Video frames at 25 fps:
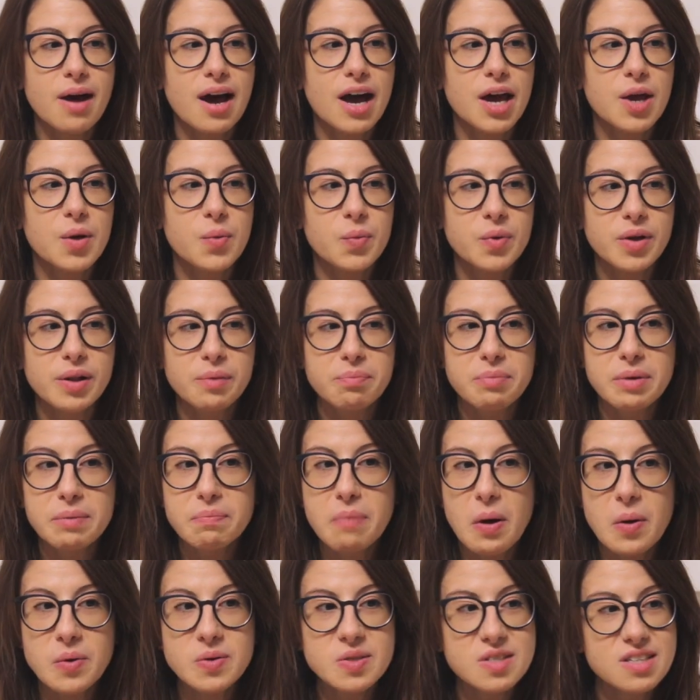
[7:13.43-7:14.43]
I will be
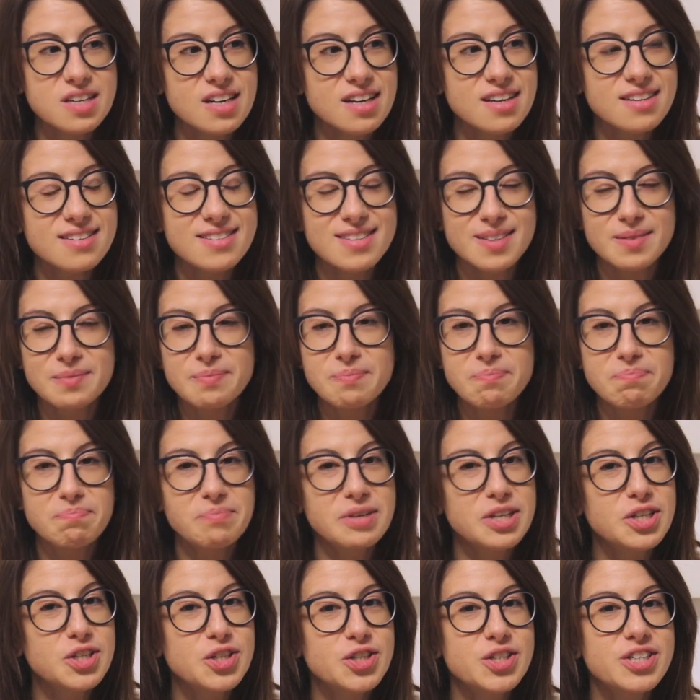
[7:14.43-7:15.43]
posting some
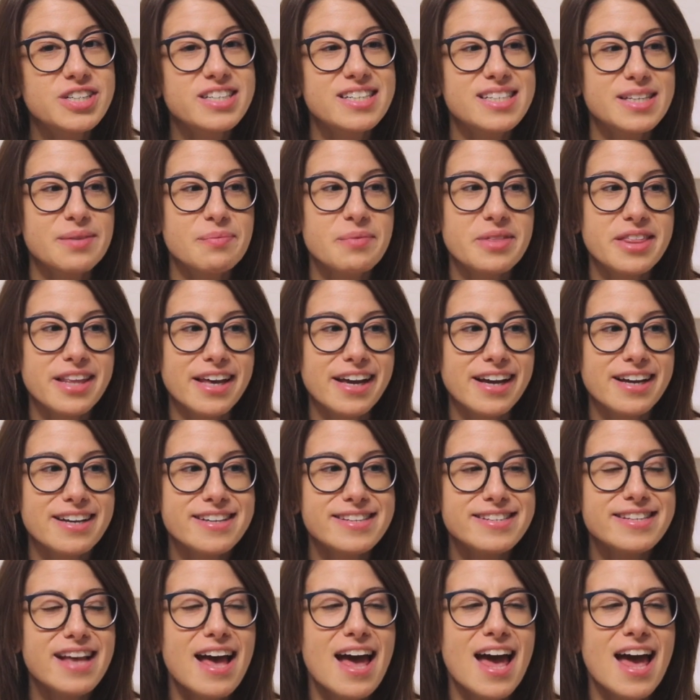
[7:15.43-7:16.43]
pictures, some things,